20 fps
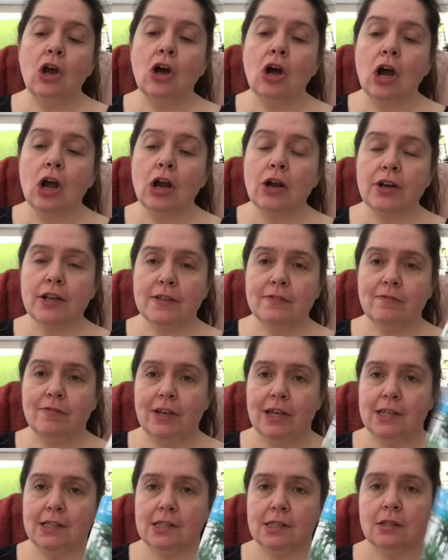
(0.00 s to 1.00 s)
garden
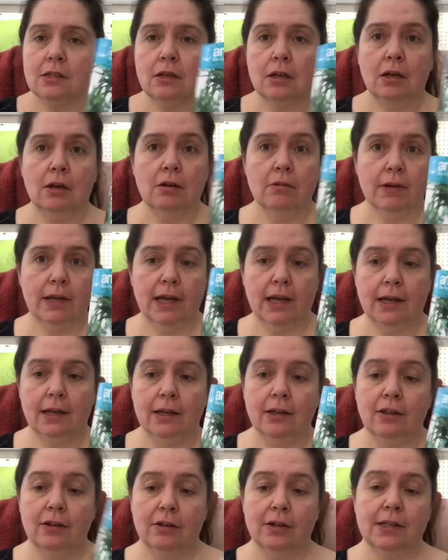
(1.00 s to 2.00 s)
vase. Okay,
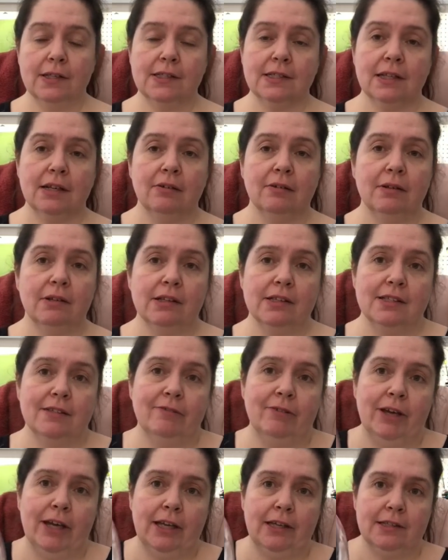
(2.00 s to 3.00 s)
you're gonna say, well, it's a
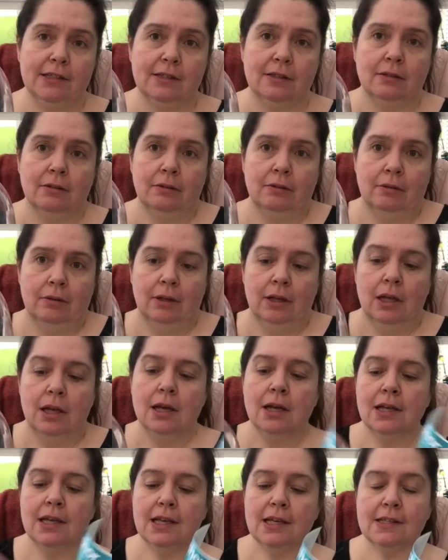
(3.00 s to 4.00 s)
vase.
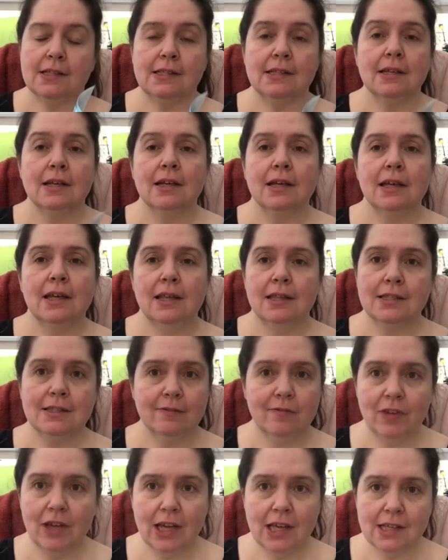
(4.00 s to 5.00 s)
Yes, it's
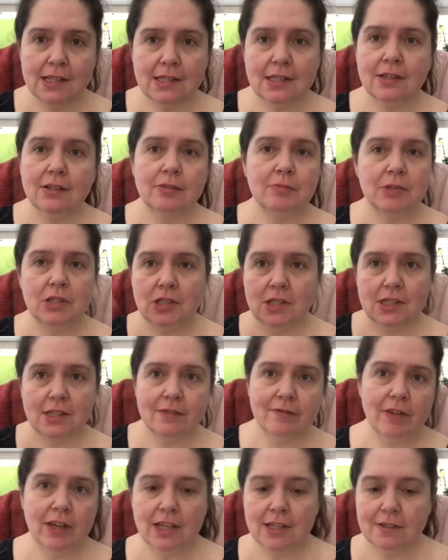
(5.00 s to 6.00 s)
a vase. It could be just
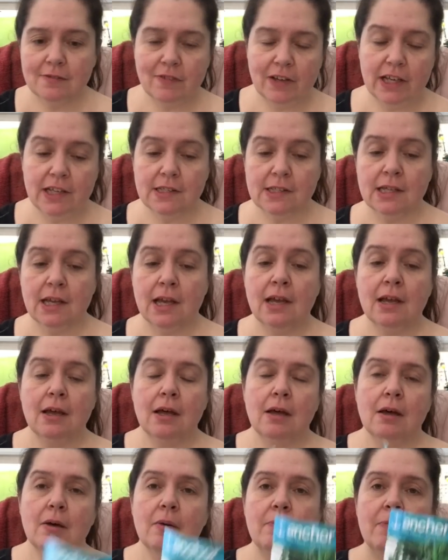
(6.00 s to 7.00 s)
a vase vase,
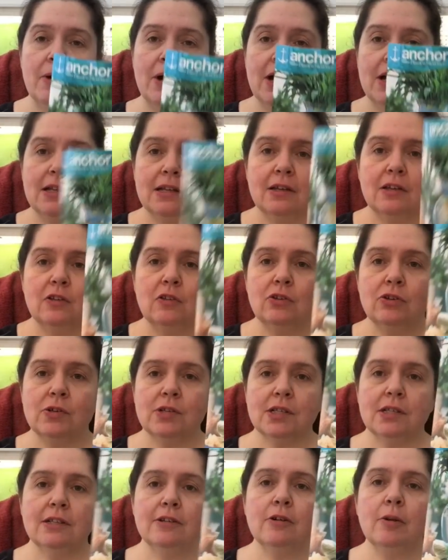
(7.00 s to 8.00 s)
but
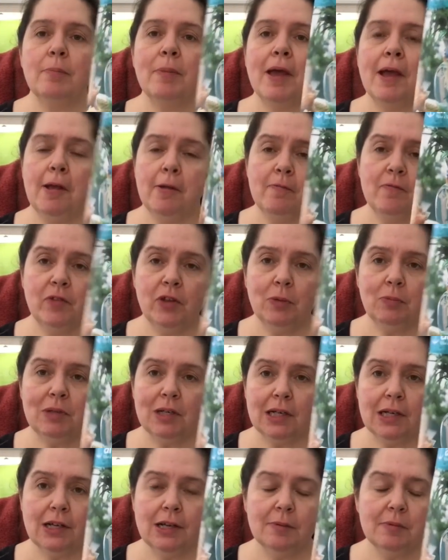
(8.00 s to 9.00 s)
there's a little pamphlet
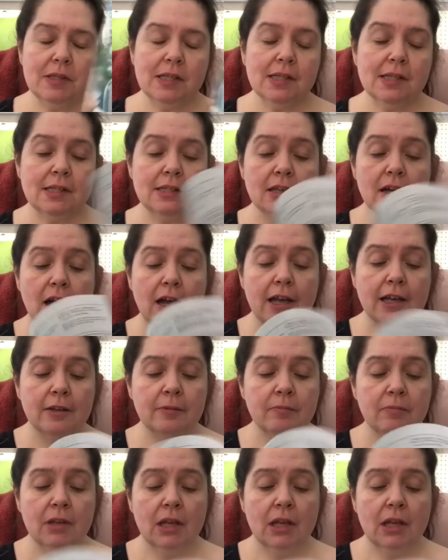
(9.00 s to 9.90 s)
that comes inside